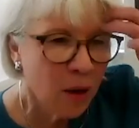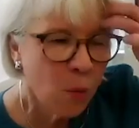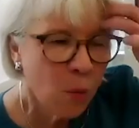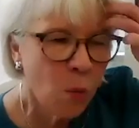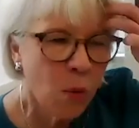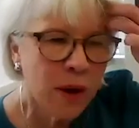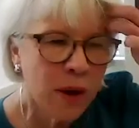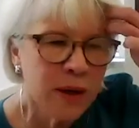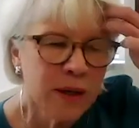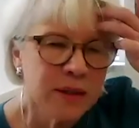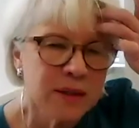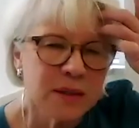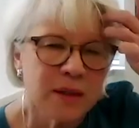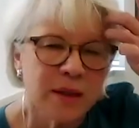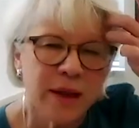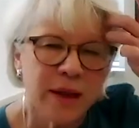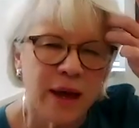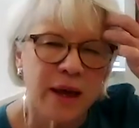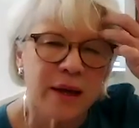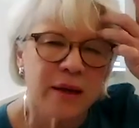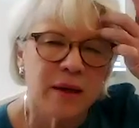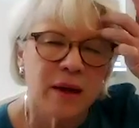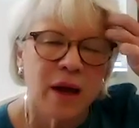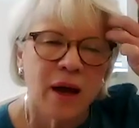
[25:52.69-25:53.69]
One is
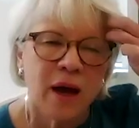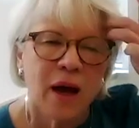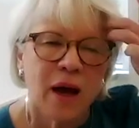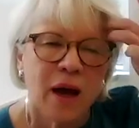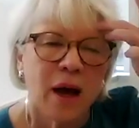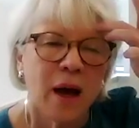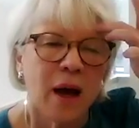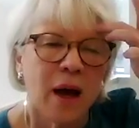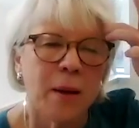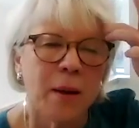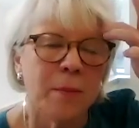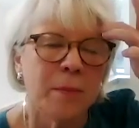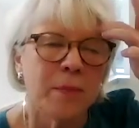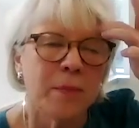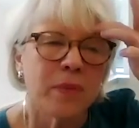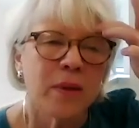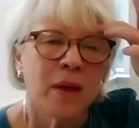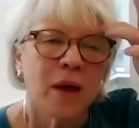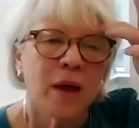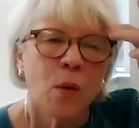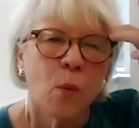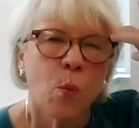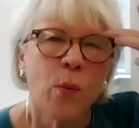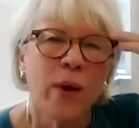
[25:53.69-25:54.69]
that um,
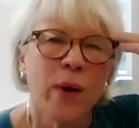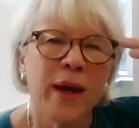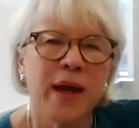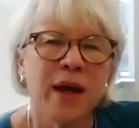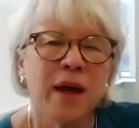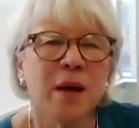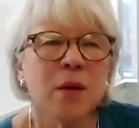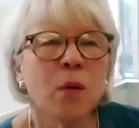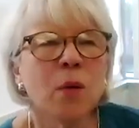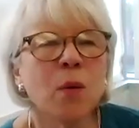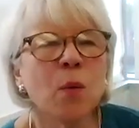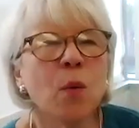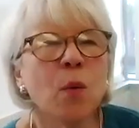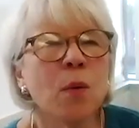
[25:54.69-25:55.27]
we